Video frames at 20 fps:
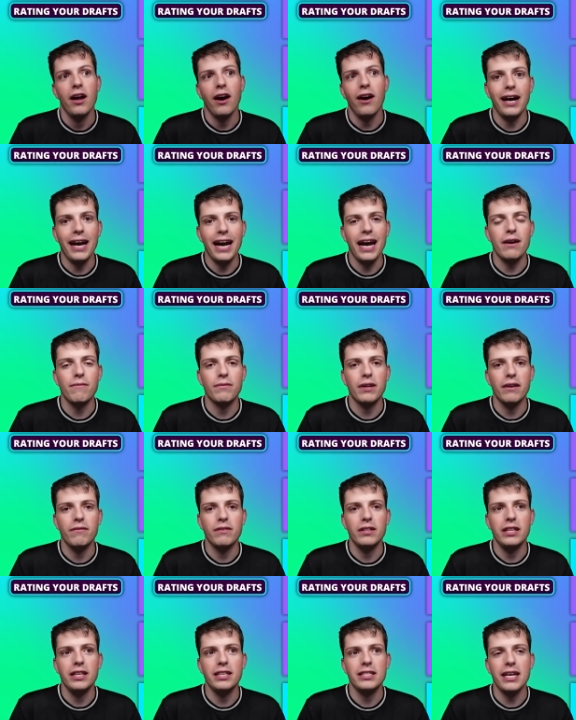I have
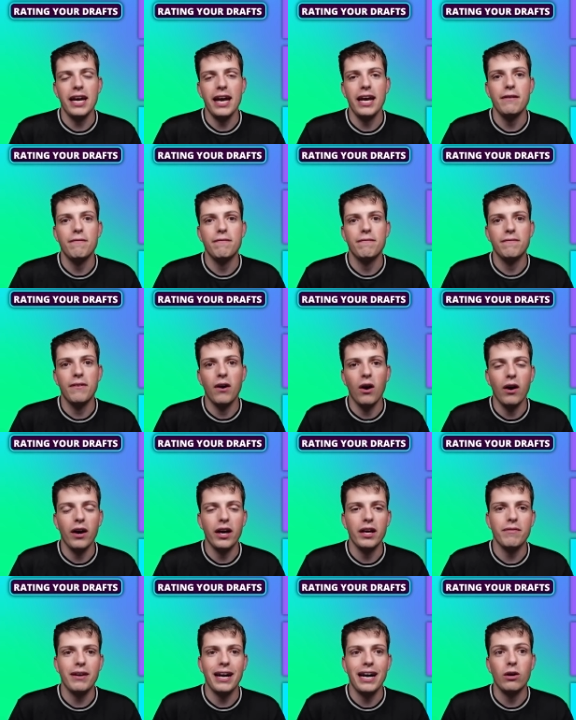given this a
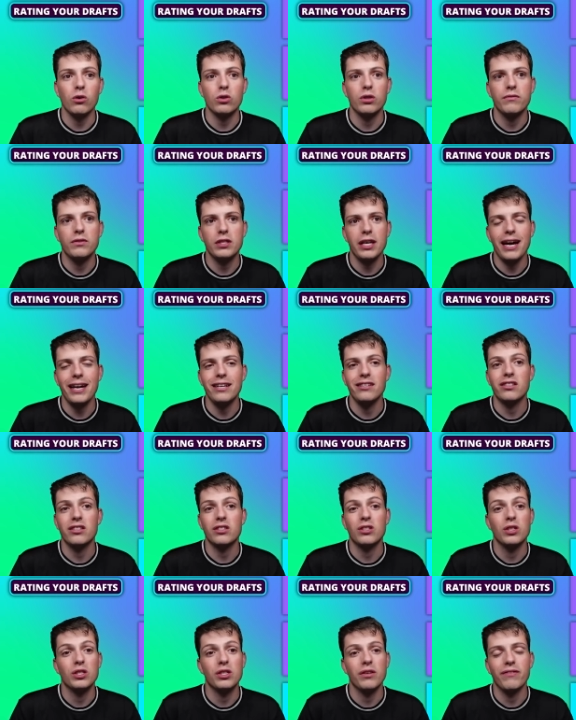5 out of 10 just
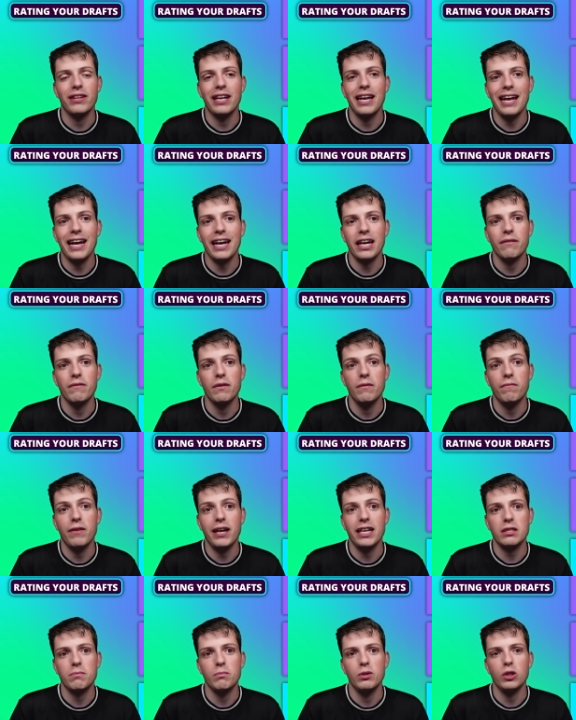because of the lack of
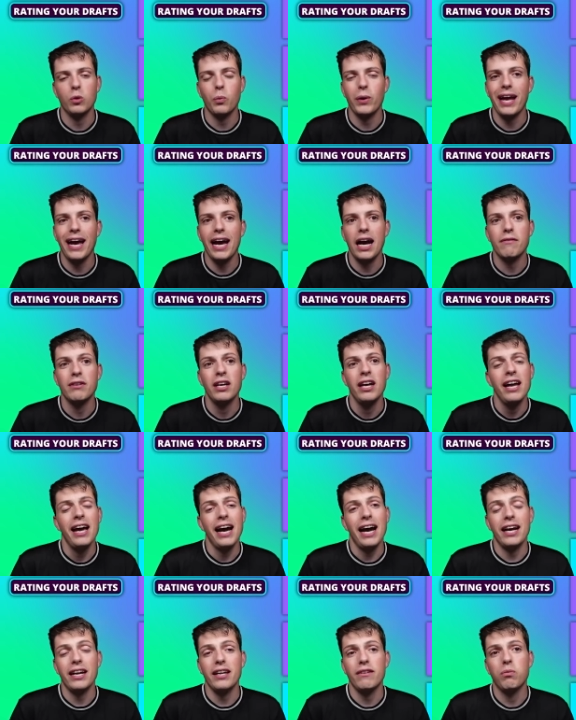investment that we have.
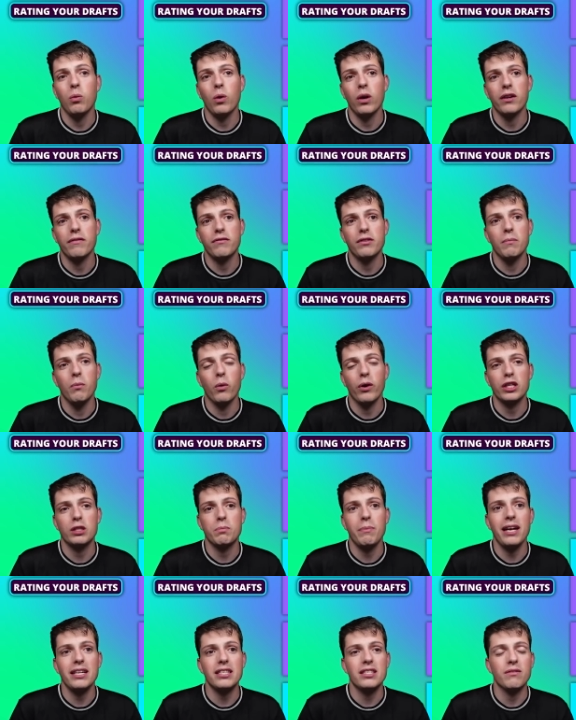And if one of the more
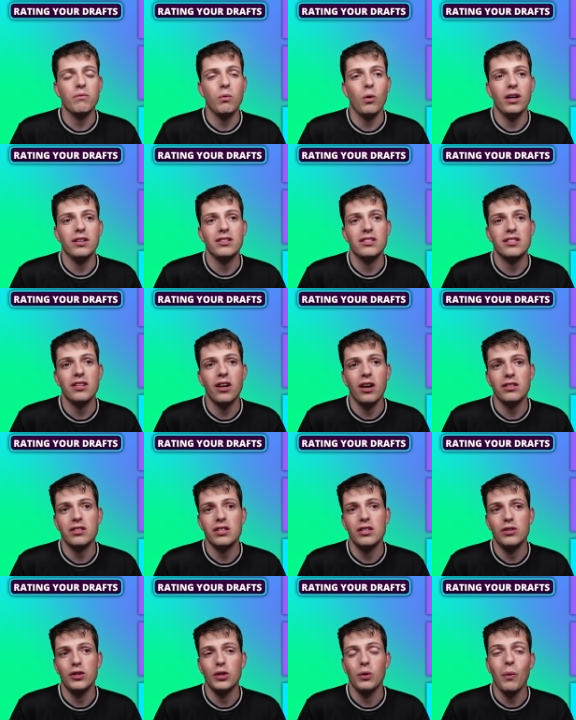expensive ones starts
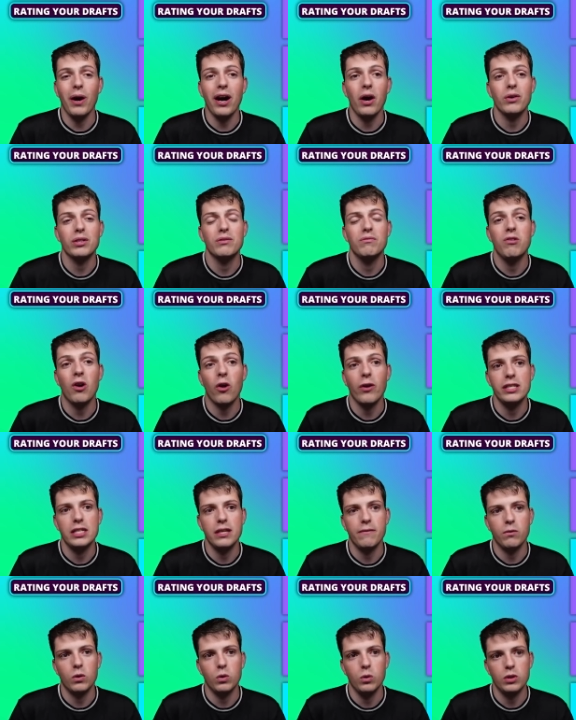to do well, it's very
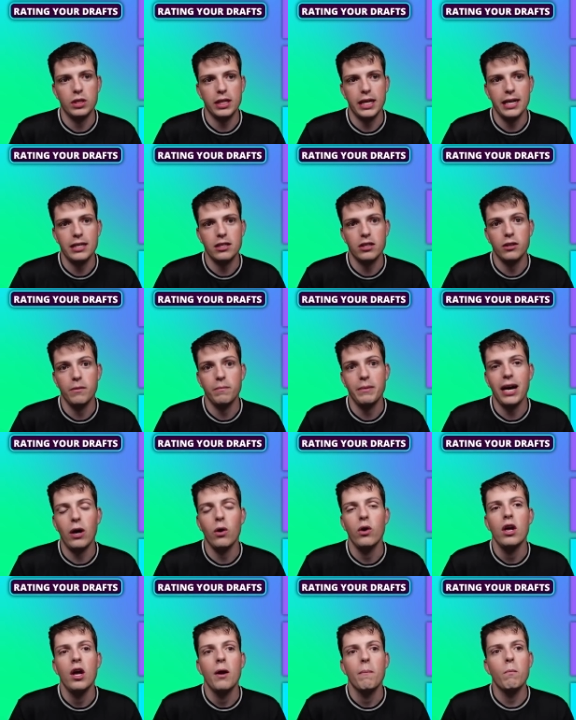difficult to get to them. Now,
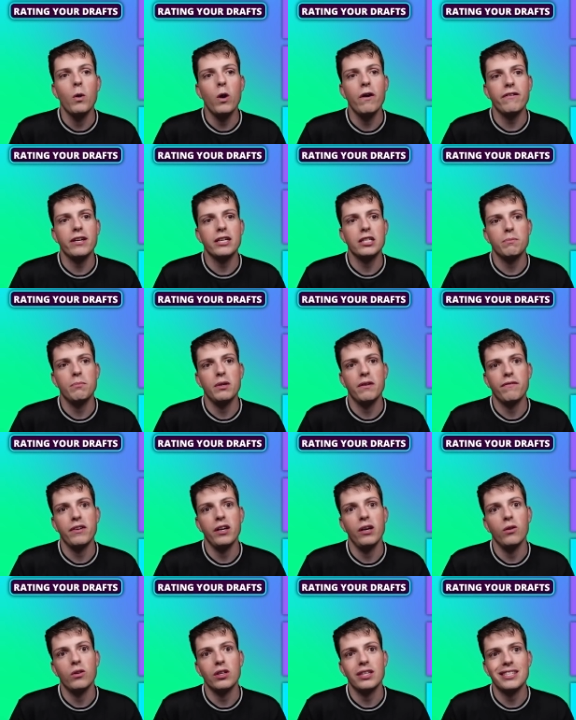moving into
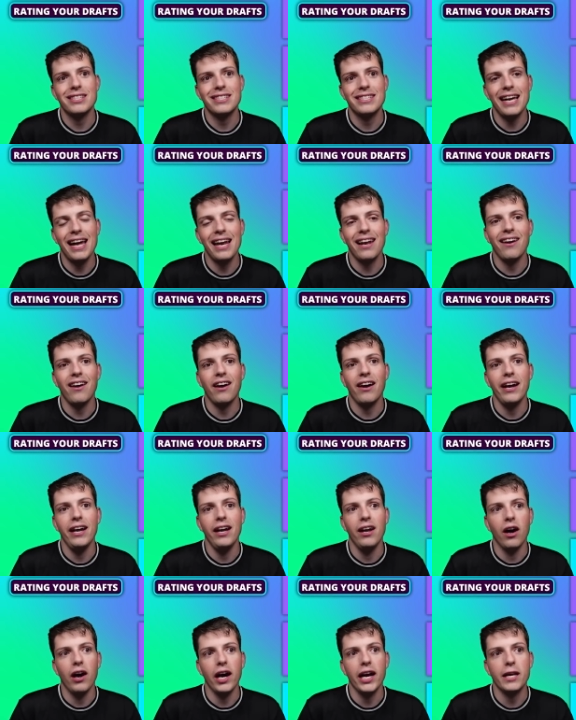midfield, Salah I
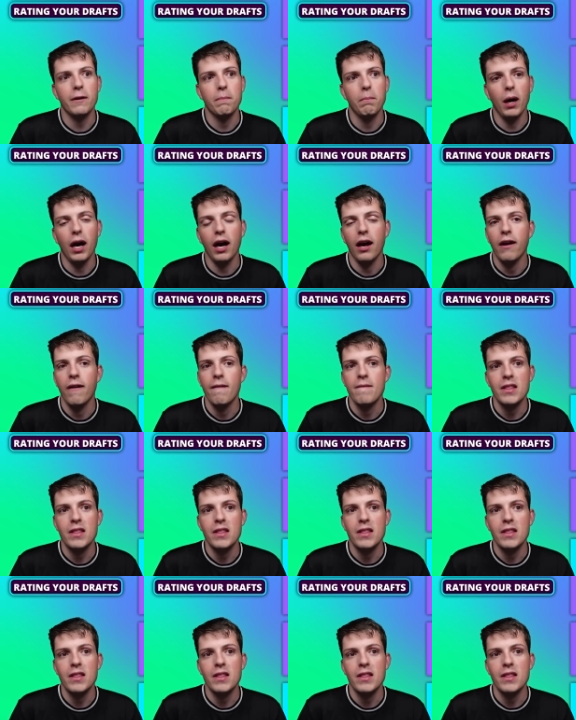like, but